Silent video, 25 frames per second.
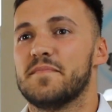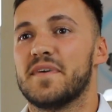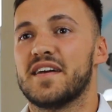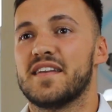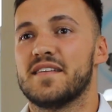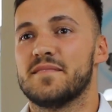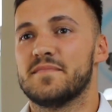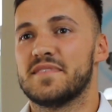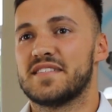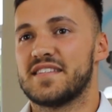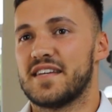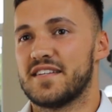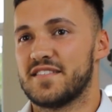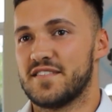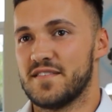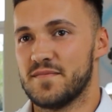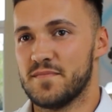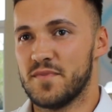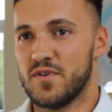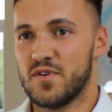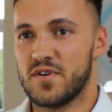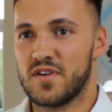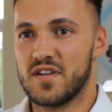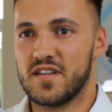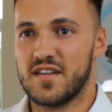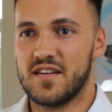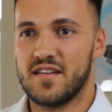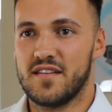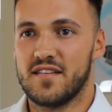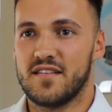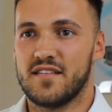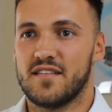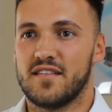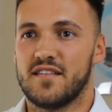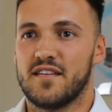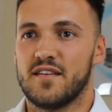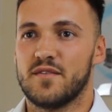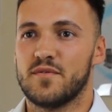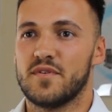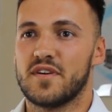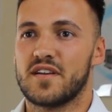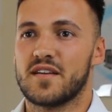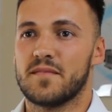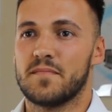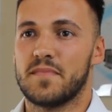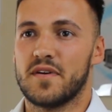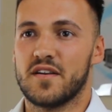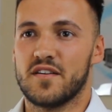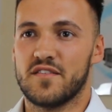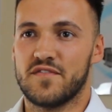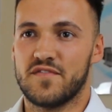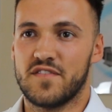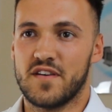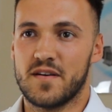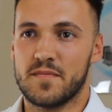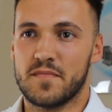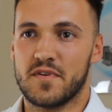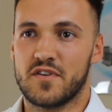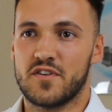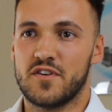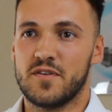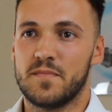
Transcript: My name is Ashley Morgan. I work at Biopharma